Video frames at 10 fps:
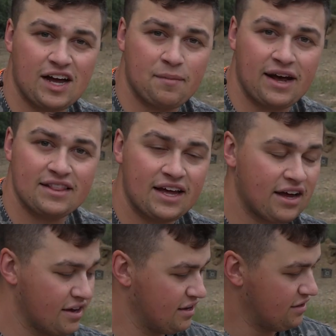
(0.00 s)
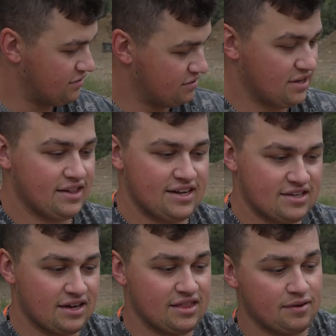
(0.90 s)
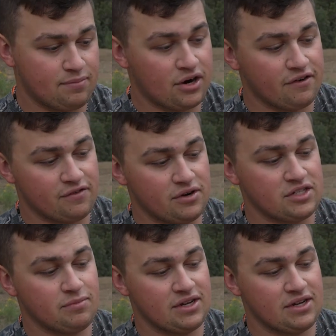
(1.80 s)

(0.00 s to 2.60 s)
job at that, and that's, I think, part of the reason,